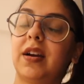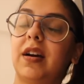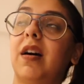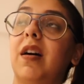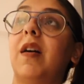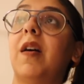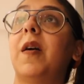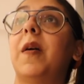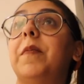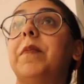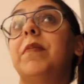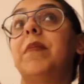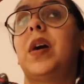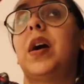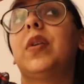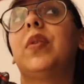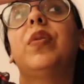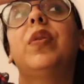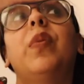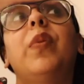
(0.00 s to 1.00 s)

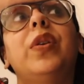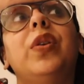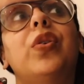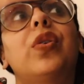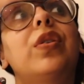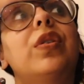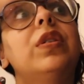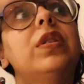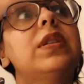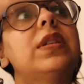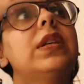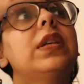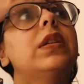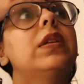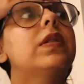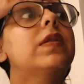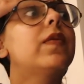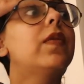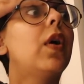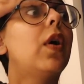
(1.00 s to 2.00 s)
I don't know when you're gonna see
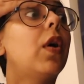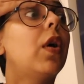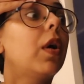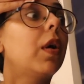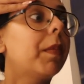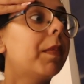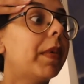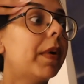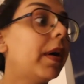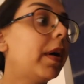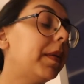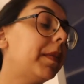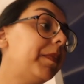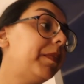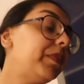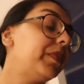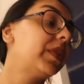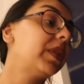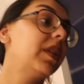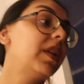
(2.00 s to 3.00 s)
this vlog,
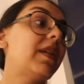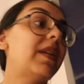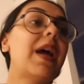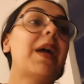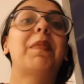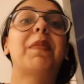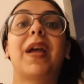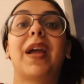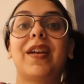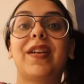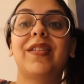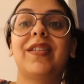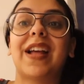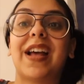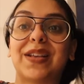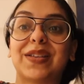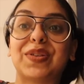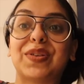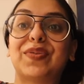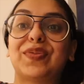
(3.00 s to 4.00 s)
but the timeline
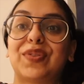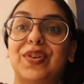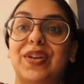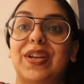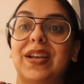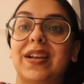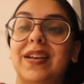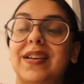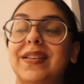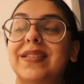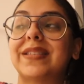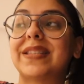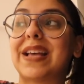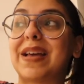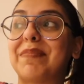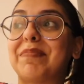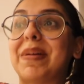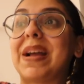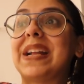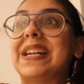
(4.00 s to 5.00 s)
as of today is
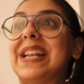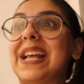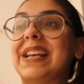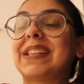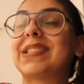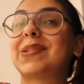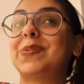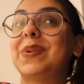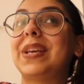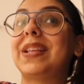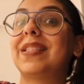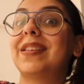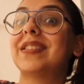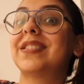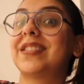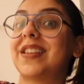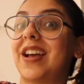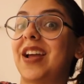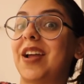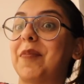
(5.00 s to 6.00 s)
that by next week
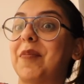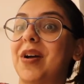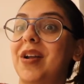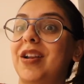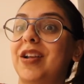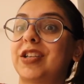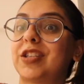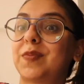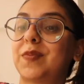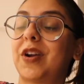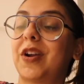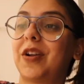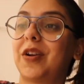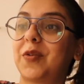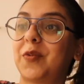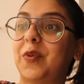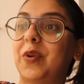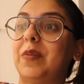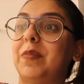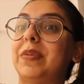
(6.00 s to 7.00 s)
this time our next
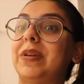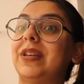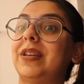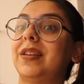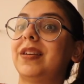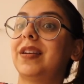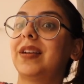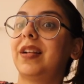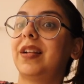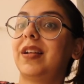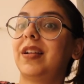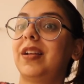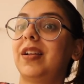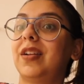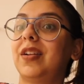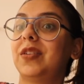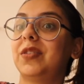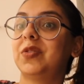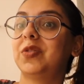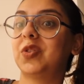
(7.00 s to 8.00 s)
product will be
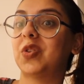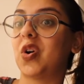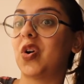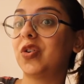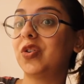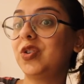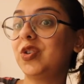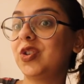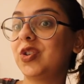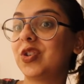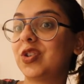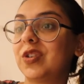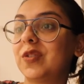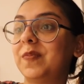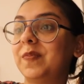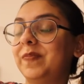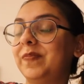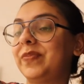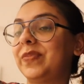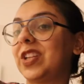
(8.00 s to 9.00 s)
launched.
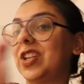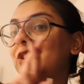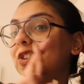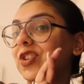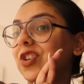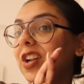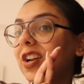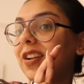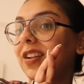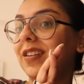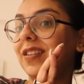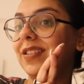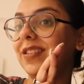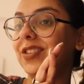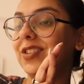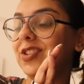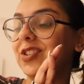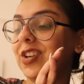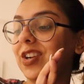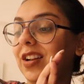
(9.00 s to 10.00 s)

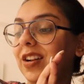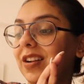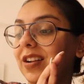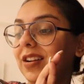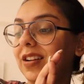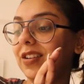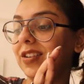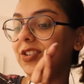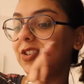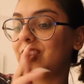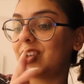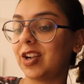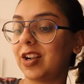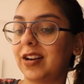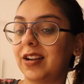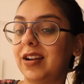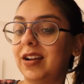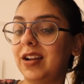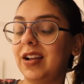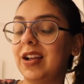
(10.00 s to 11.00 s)

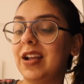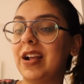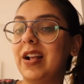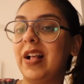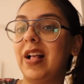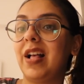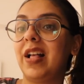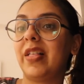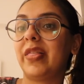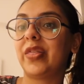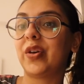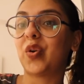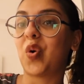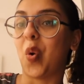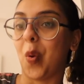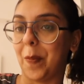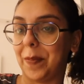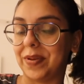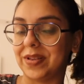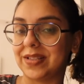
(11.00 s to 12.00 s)
Inshallah. The
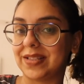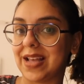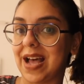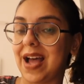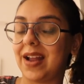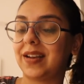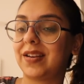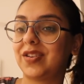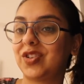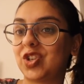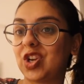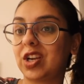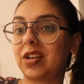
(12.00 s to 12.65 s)
hope is that.